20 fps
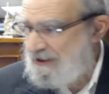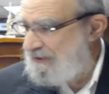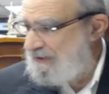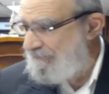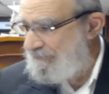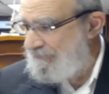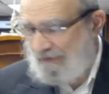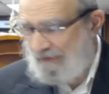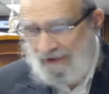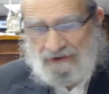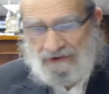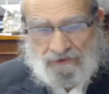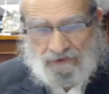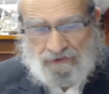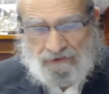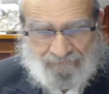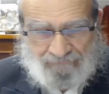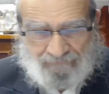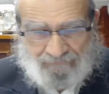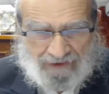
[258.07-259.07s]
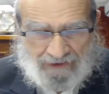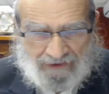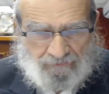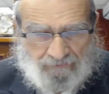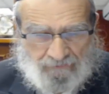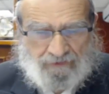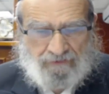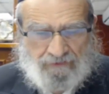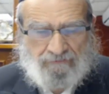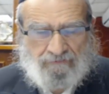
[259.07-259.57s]
and the relation of Tainug,
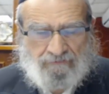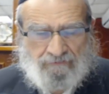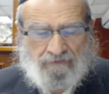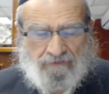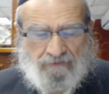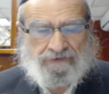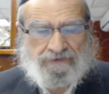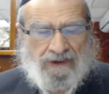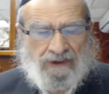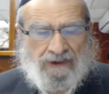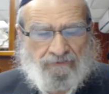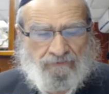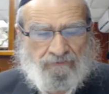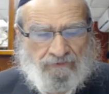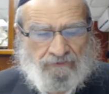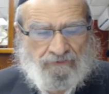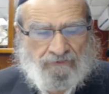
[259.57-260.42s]
of the Tainug.